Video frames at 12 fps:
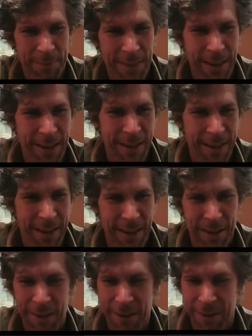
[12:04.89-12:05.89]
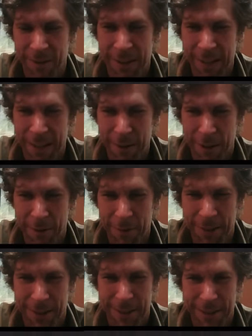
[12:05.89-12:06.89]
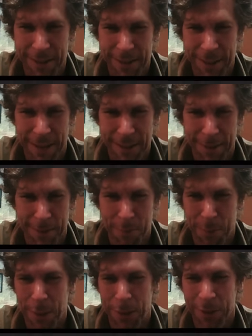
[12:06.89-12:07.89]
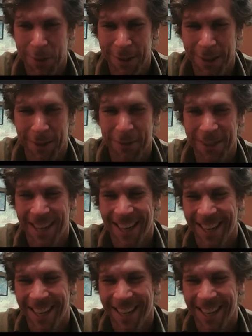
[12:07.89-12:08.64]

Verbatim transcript: and and what they call uh, that term ball drift.